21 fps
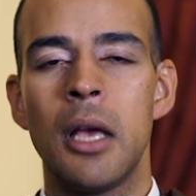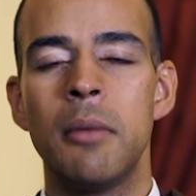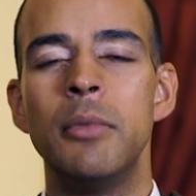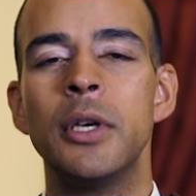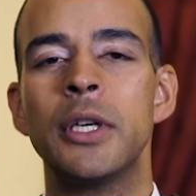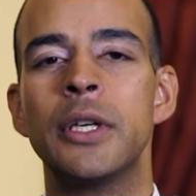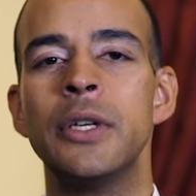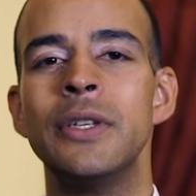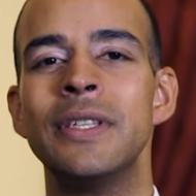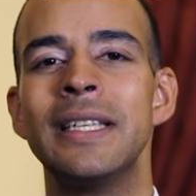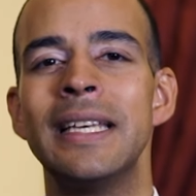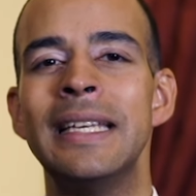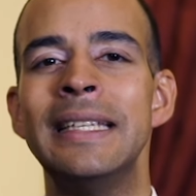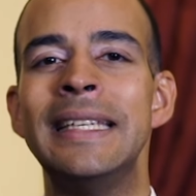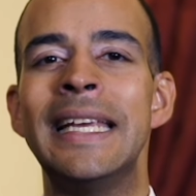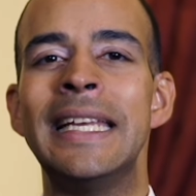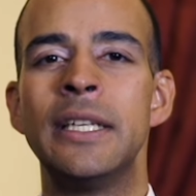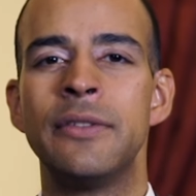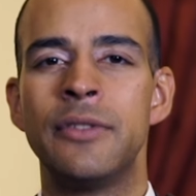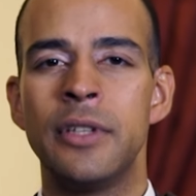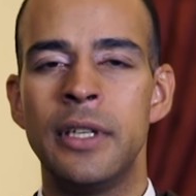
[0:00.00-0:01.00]
Because in the
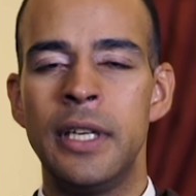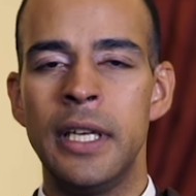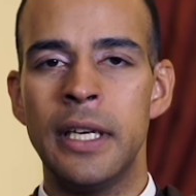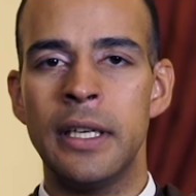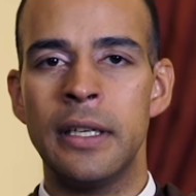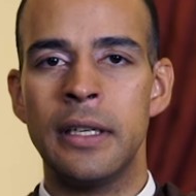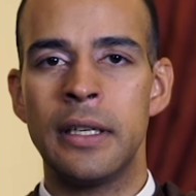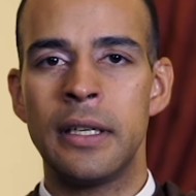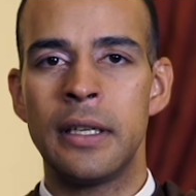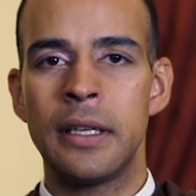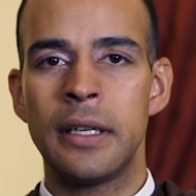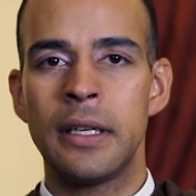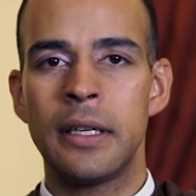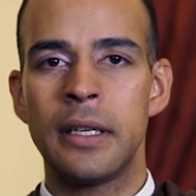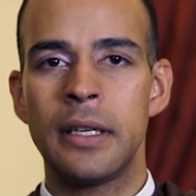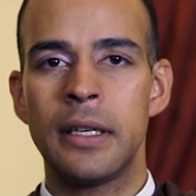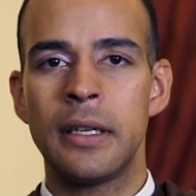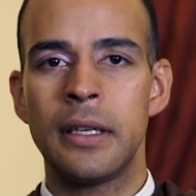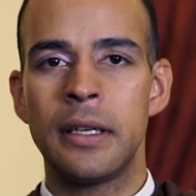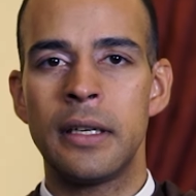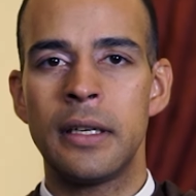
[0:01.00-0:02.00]
end of the day,
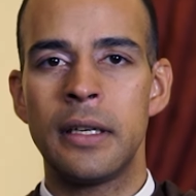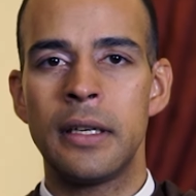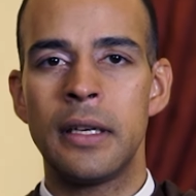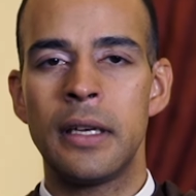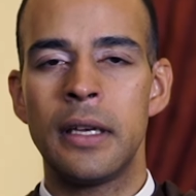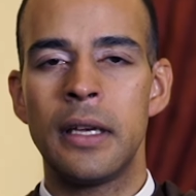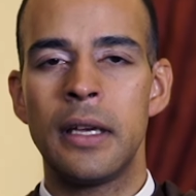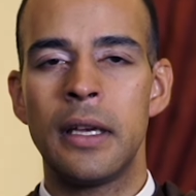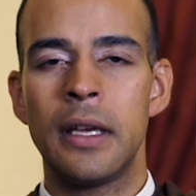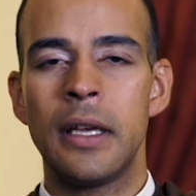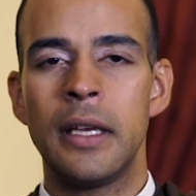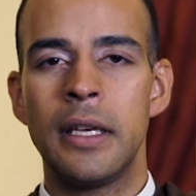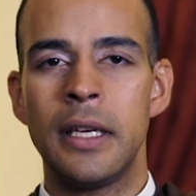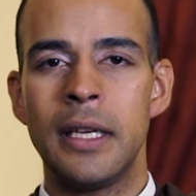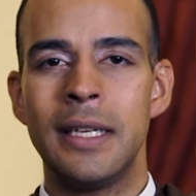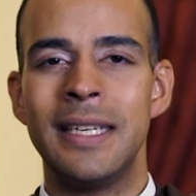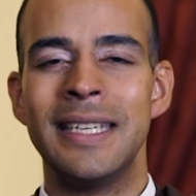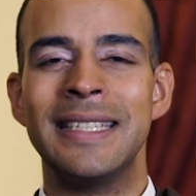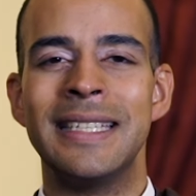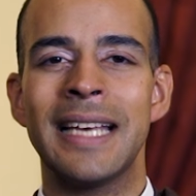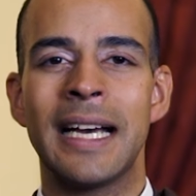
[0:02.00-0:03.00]
he
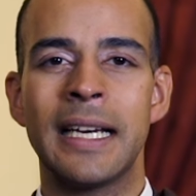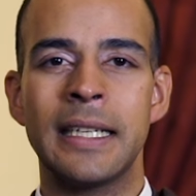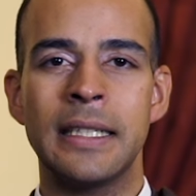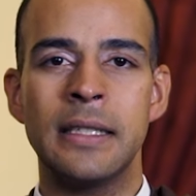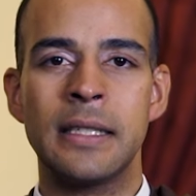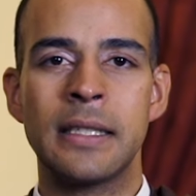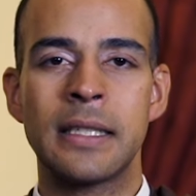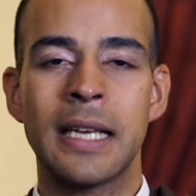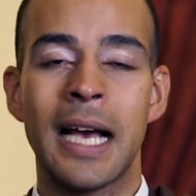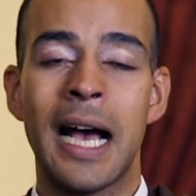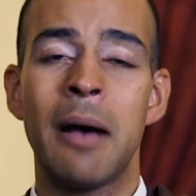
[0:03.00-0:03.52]
desires